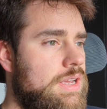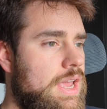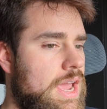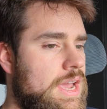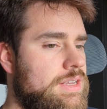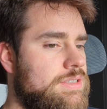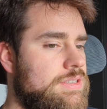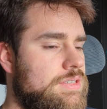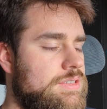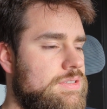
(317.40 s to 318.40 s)

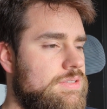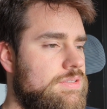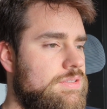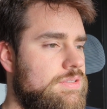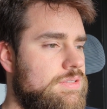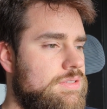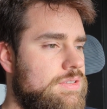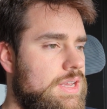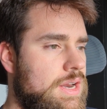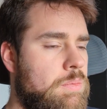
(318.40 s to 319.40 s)
has
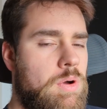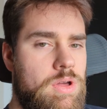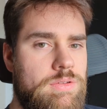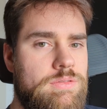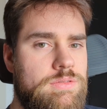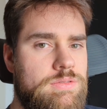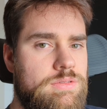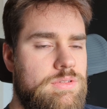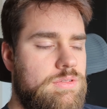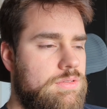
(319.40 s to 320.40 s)
hit a wall.
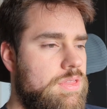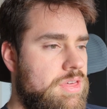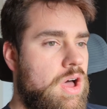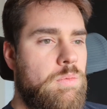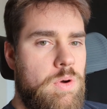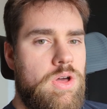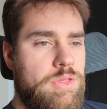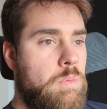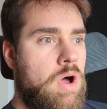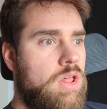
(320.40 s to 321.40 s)
The
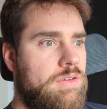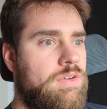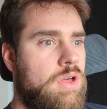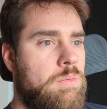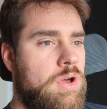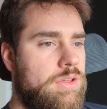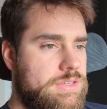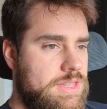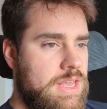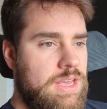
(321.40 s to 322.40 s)
wall of all walls,
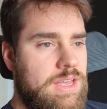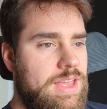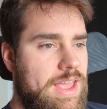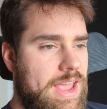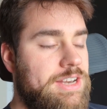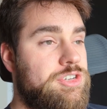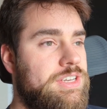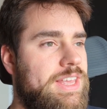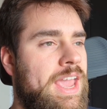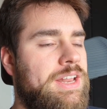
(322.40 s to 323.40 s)
the engine
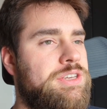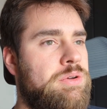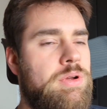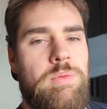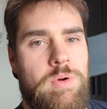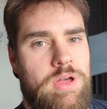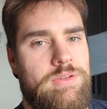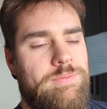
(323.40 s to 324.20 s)
can't do it wall.